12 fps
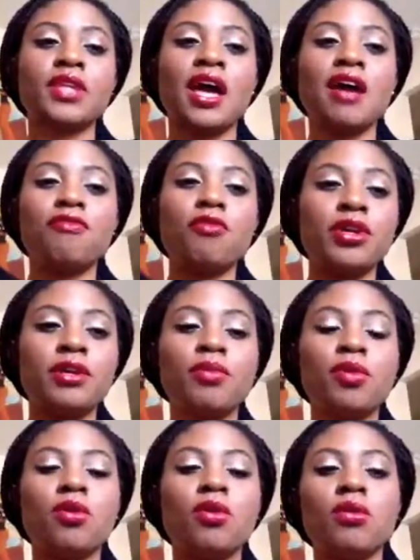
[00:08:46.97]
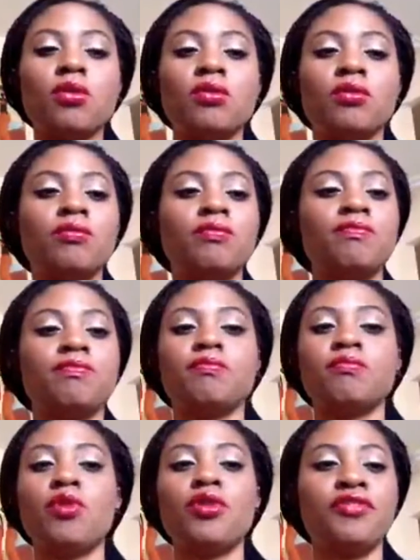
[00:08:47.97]
affordable
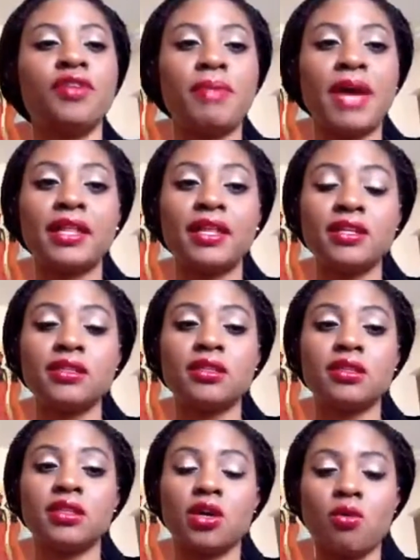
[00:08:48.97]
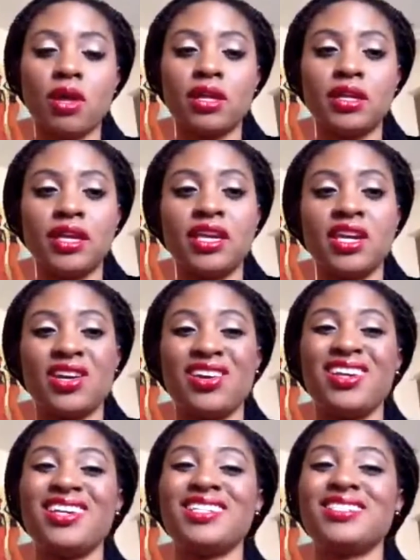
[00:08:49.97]
Morphe palette, the quality
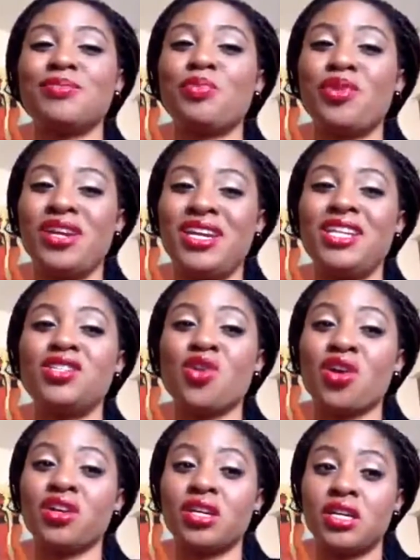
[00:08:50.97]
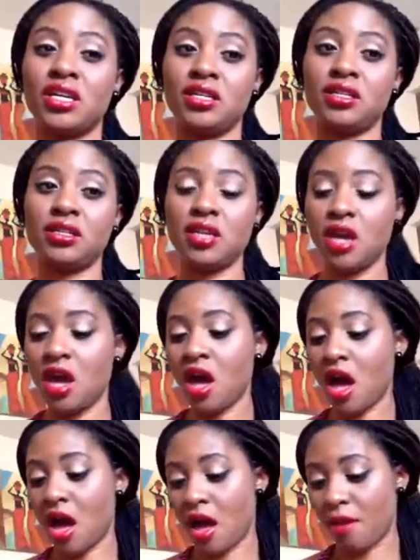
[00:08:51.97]
here is pretty darn good.
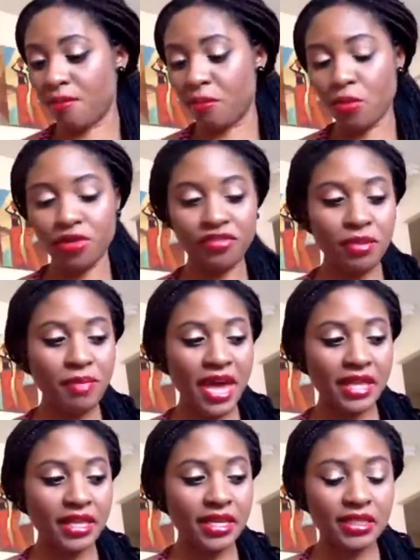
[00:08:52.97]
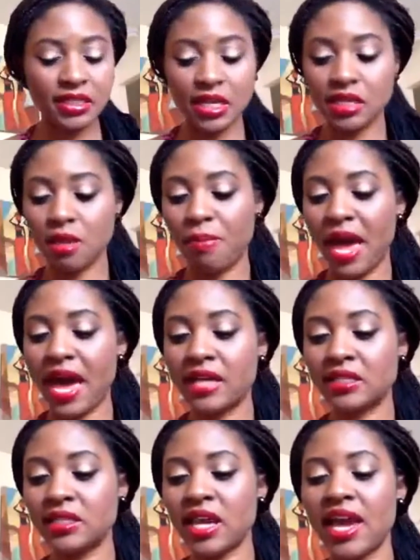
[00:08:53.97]
Morphe palettes in the
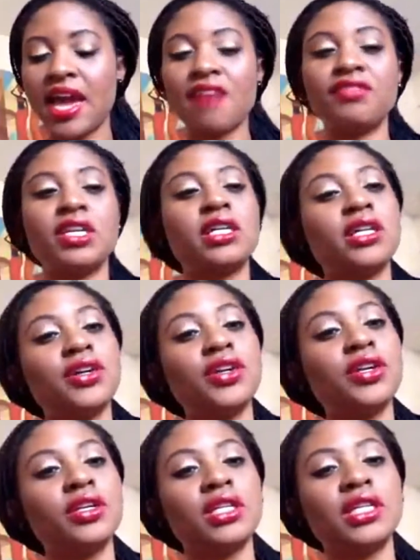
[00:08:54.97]
past, I have decluttered,